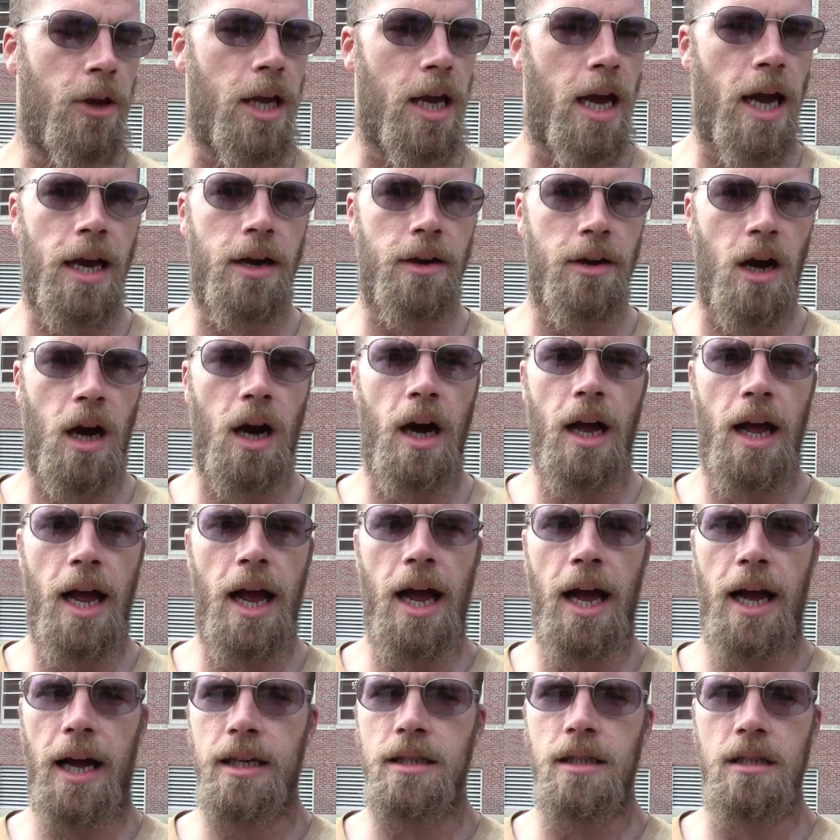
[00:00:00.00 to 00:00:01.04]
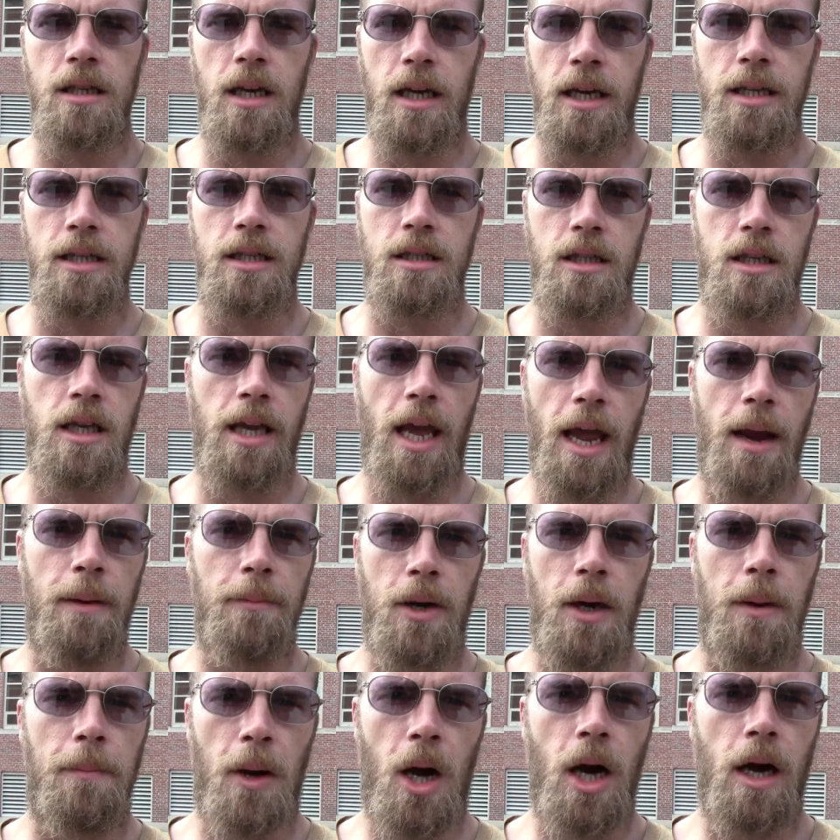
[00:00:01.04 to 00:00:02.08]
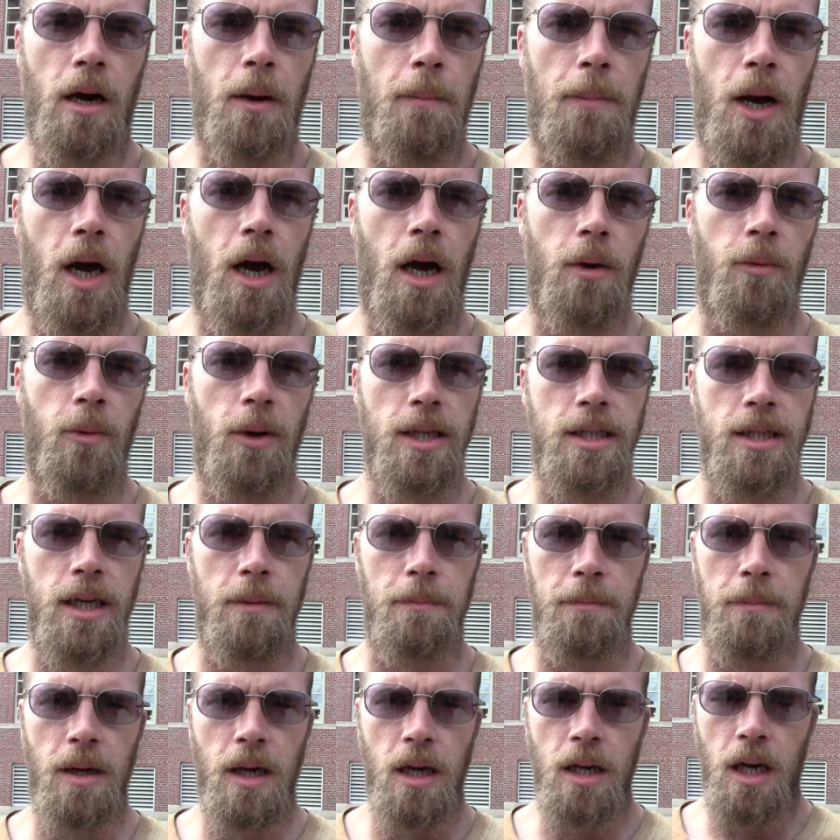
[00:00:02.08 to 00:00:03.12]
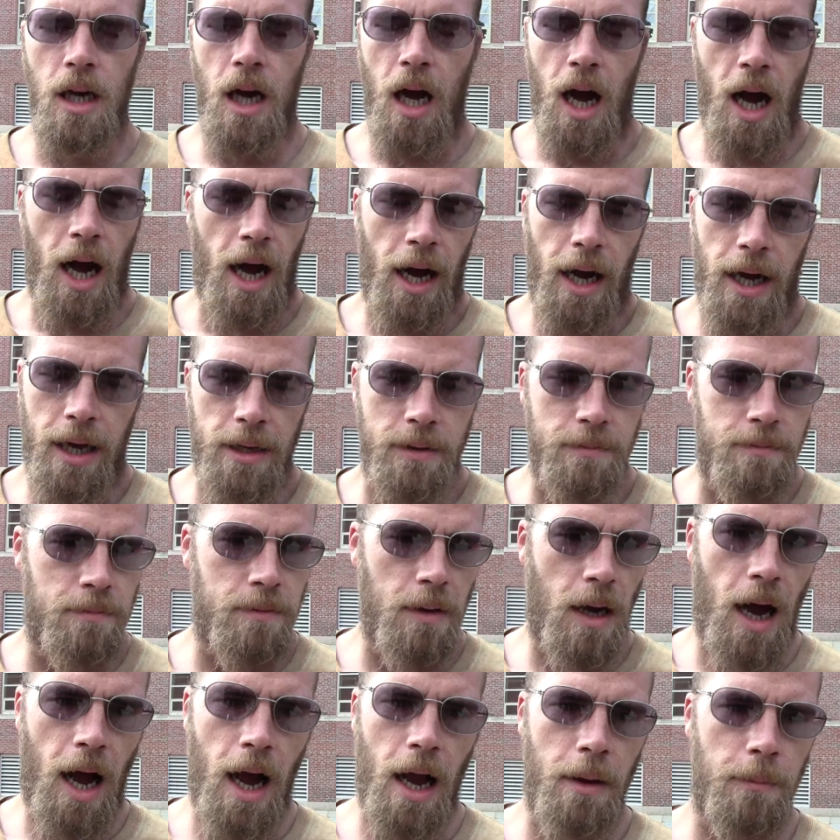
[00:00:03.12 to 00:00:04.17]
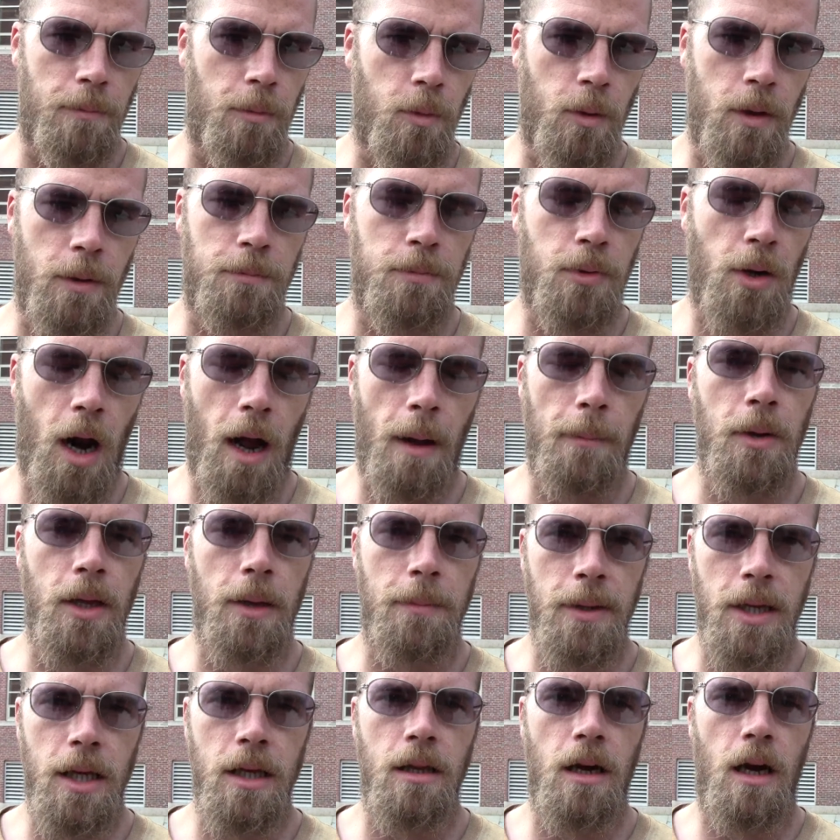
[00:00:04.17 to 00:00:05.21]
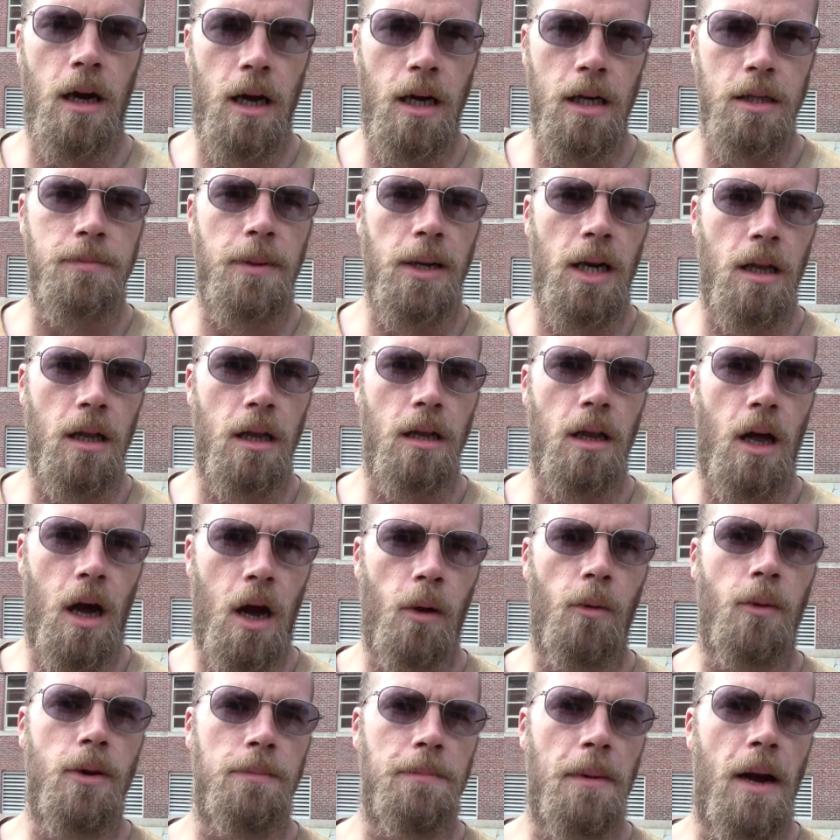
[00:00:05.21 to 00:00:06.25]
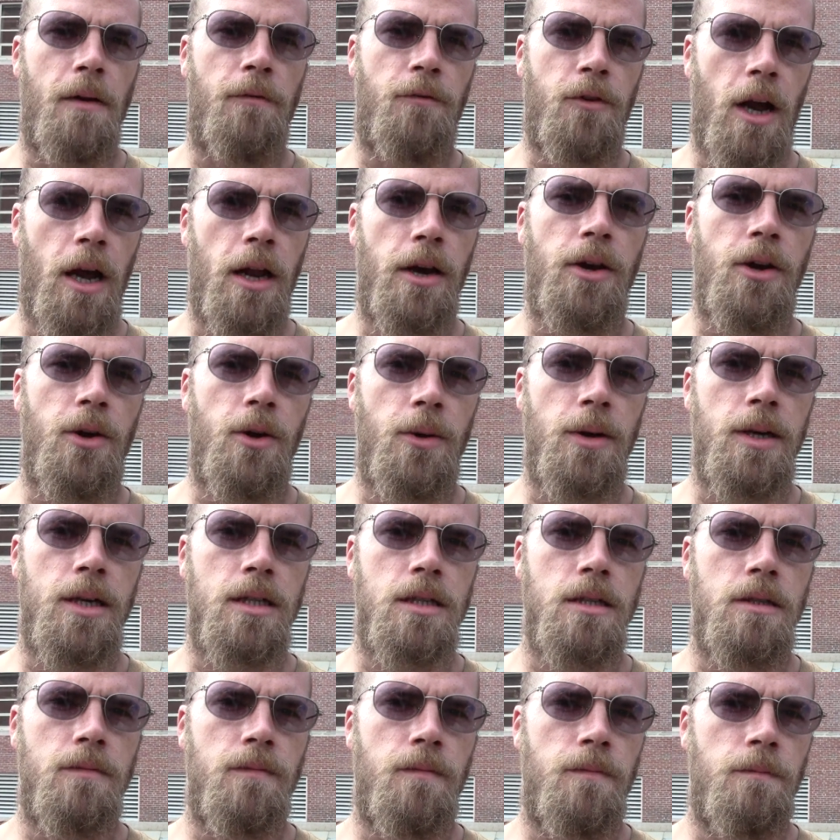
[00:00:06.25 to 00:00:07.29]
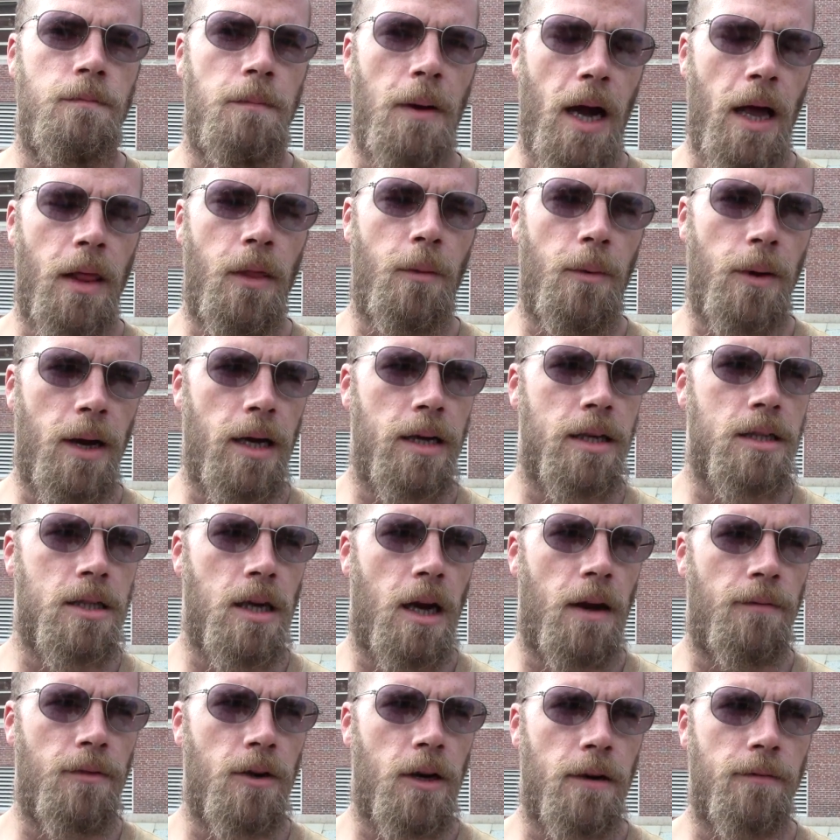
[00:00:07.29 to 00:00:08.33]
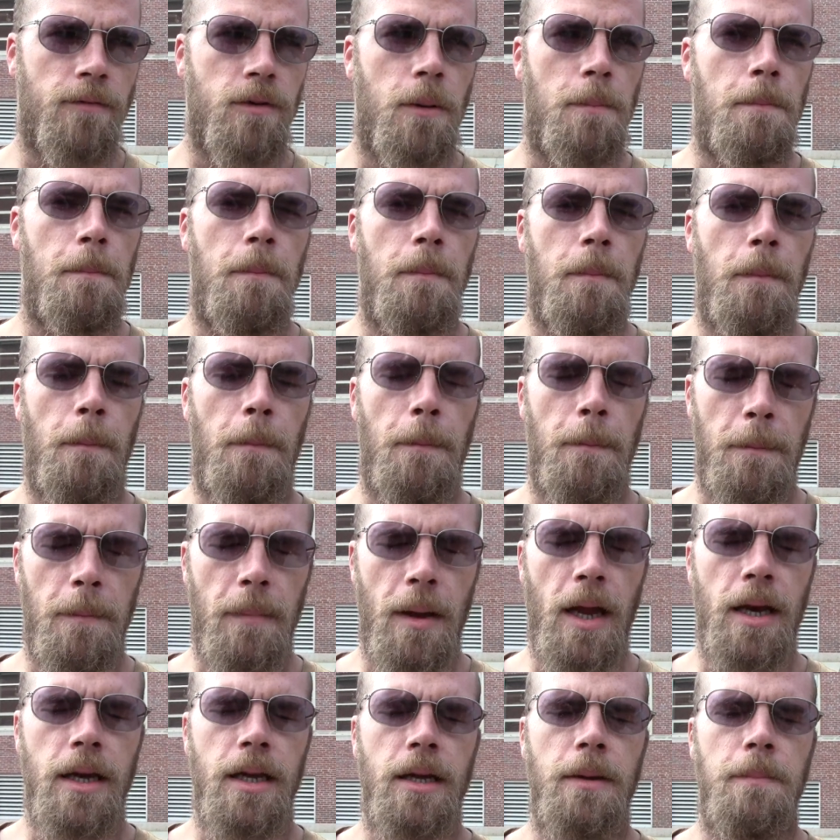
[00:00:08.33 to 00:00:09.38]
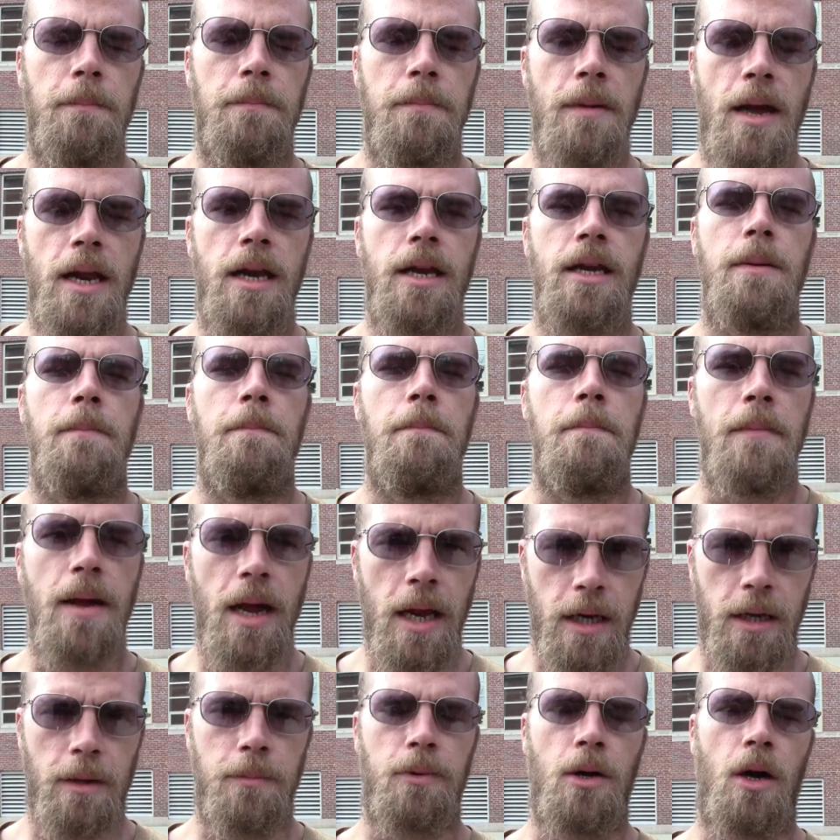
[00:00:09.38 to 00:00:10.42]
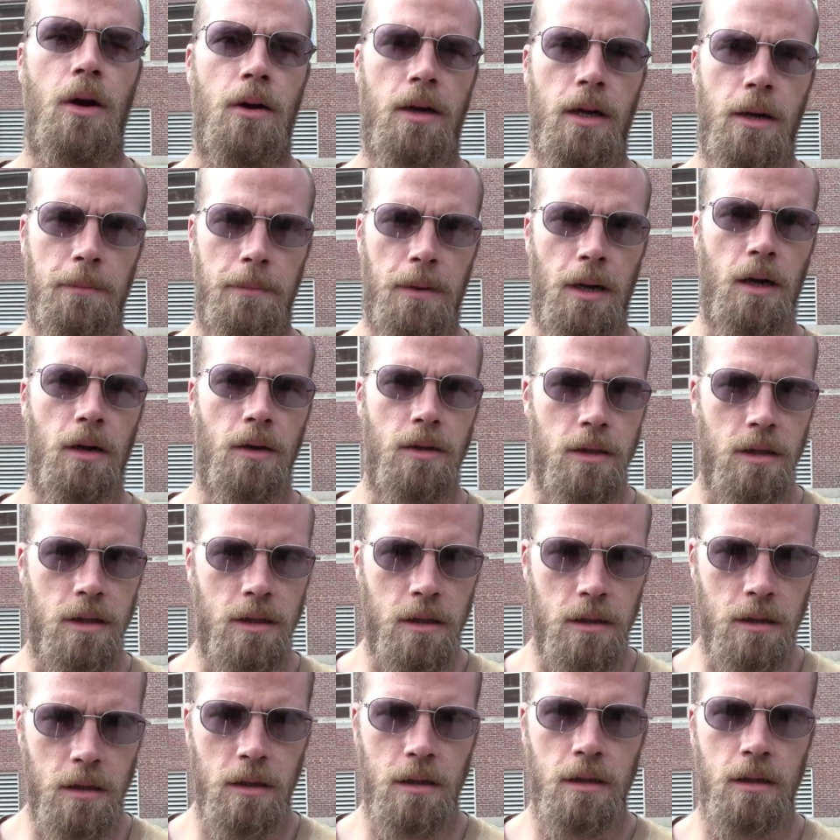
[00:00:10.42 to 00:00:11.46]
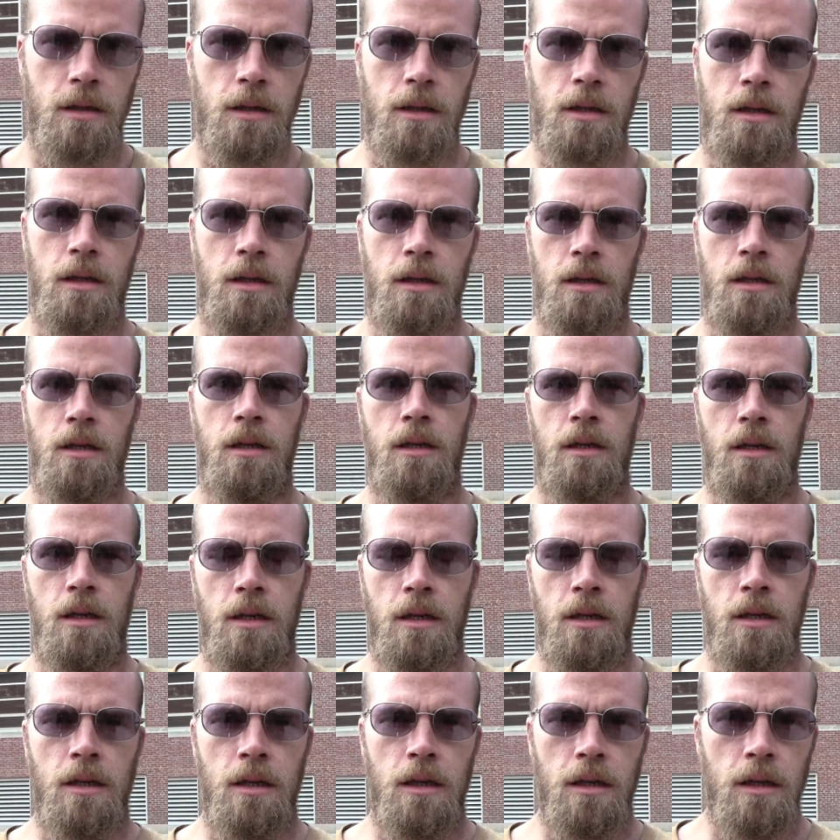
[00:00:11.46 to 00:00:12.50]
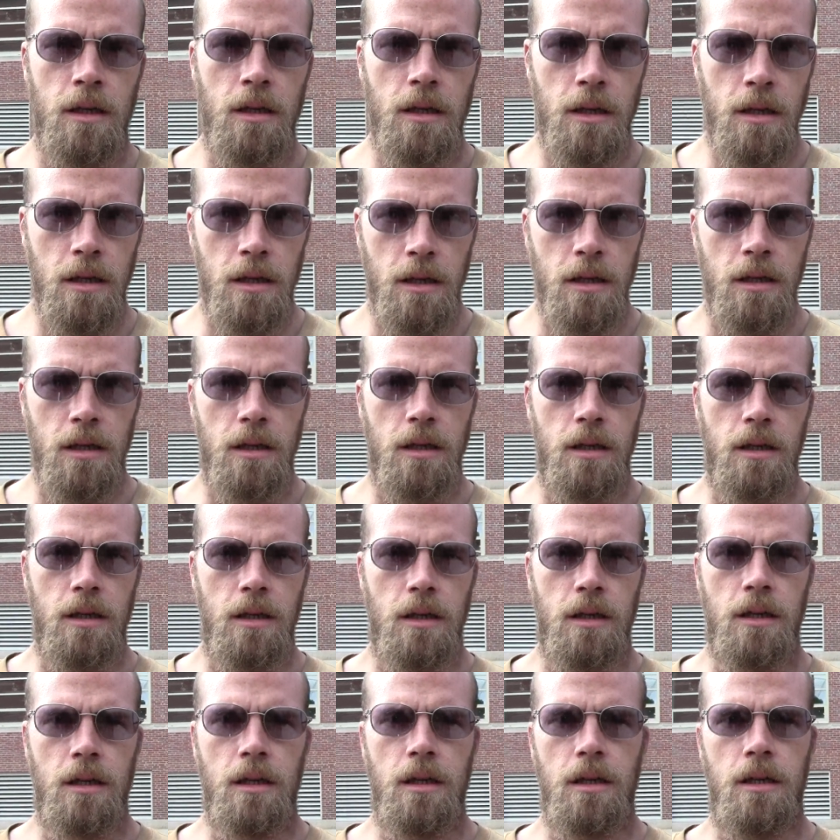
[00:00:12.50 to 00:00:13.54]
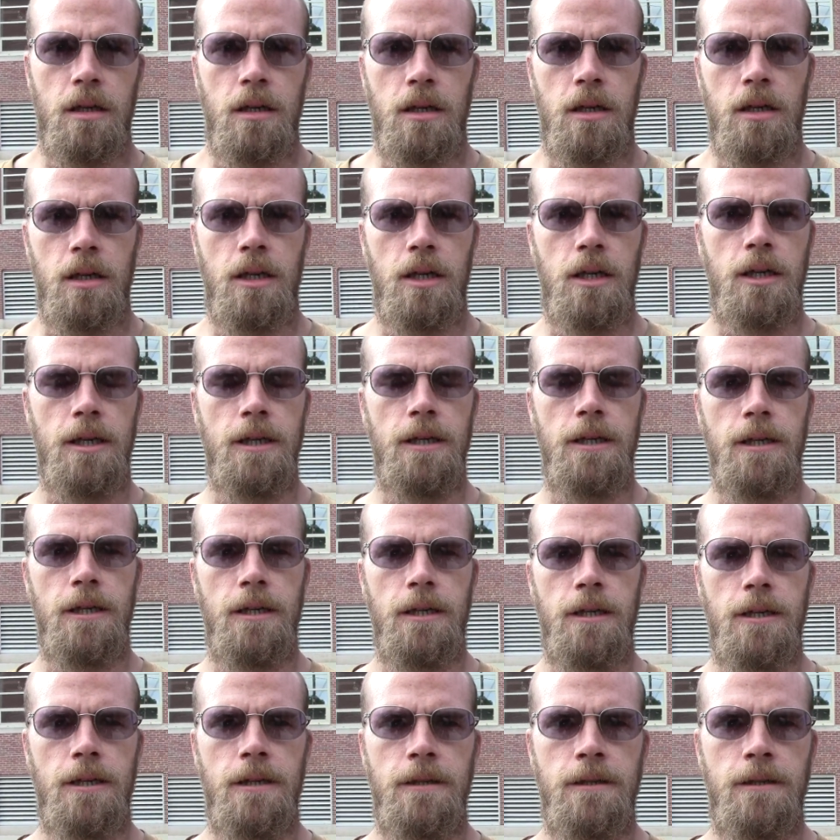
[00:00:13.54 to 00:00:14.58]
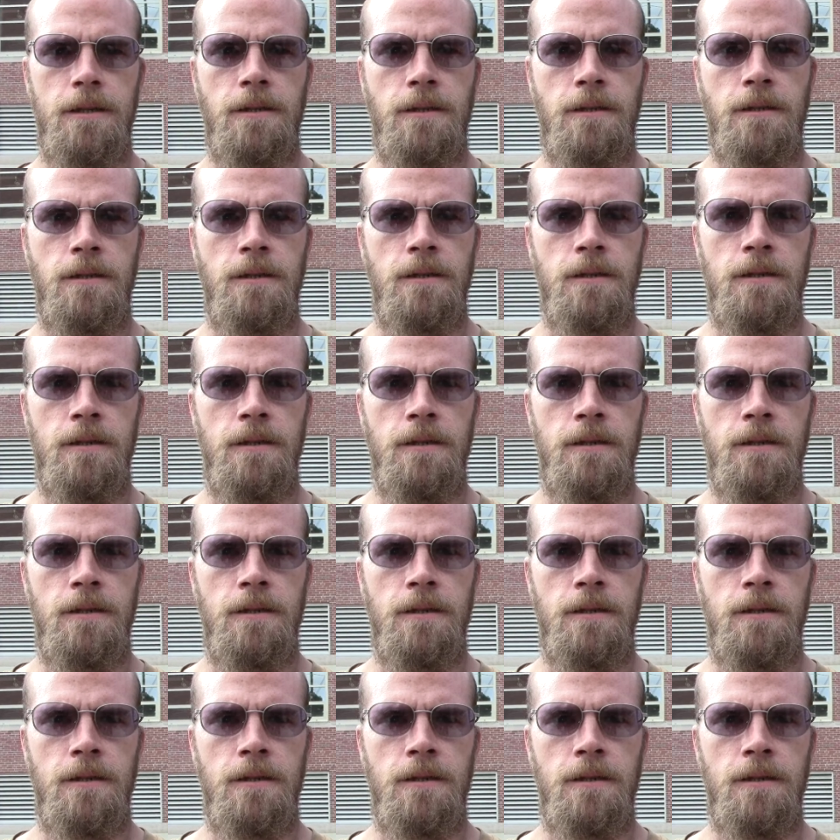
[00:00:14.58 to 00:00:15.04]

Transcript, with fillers: he had not had his camera monopod with him, I would probably be in the hospital along with my friend, who is, by the way, suffering from many, many, many broken bones. I'm curious, I wasn't able to see from the video,